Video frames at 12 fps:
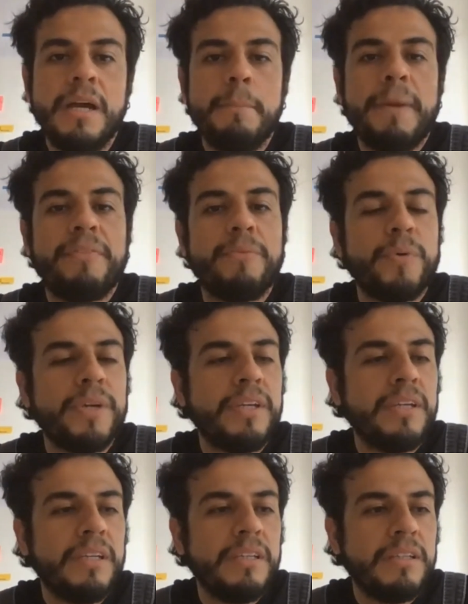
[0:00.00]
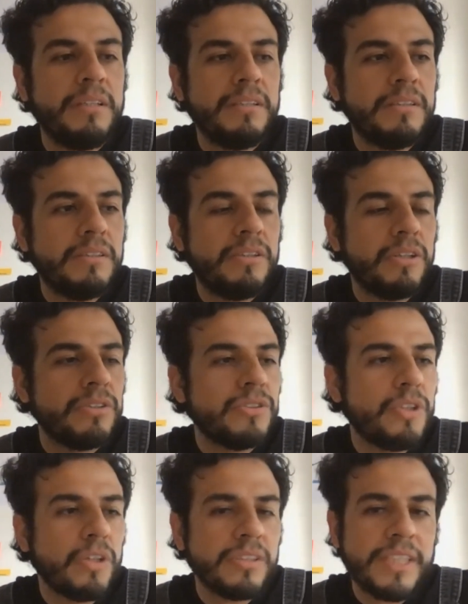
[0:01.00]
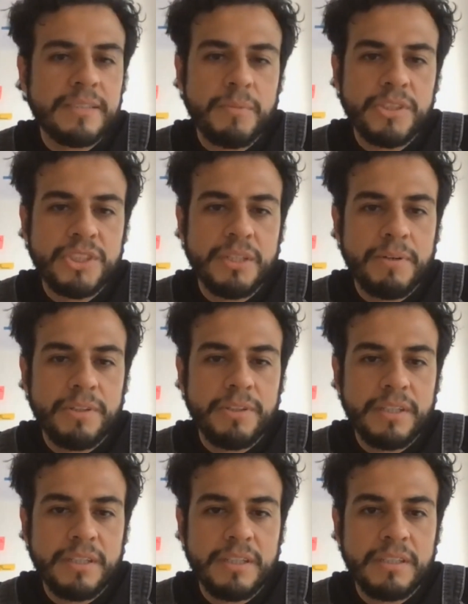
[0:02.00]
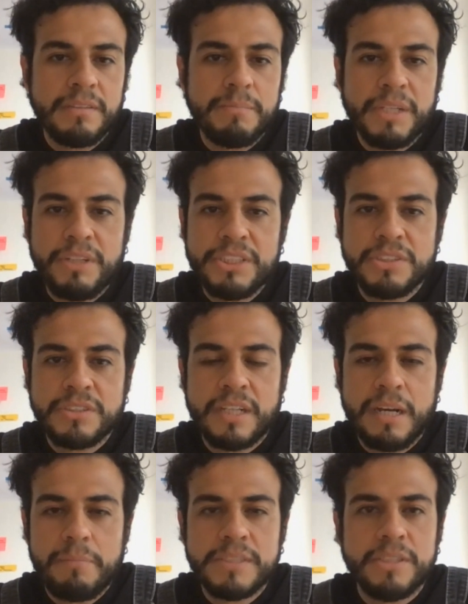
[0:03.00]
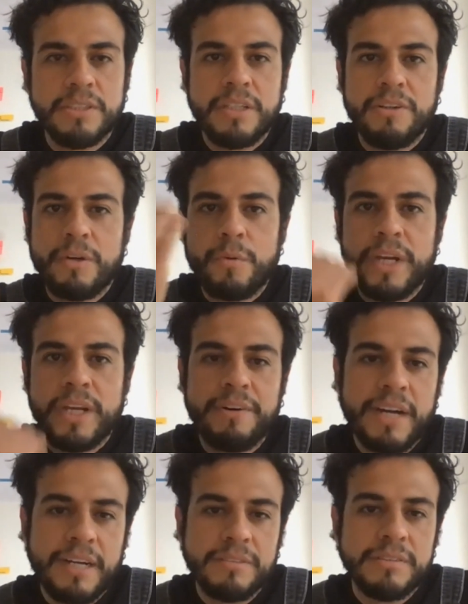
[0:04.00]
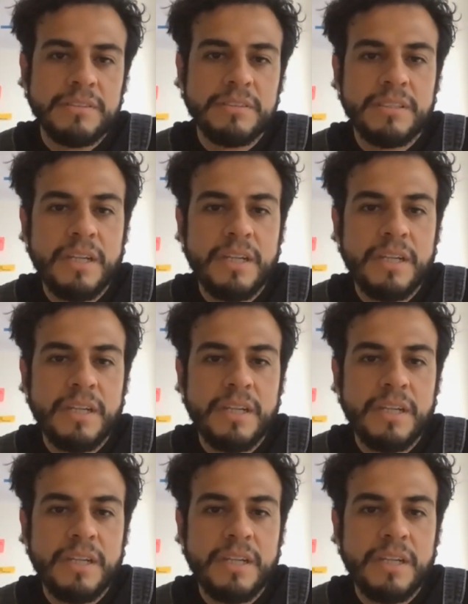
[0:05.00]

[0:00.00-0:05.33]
But we don't talk that much about the migration that happens on the other way around,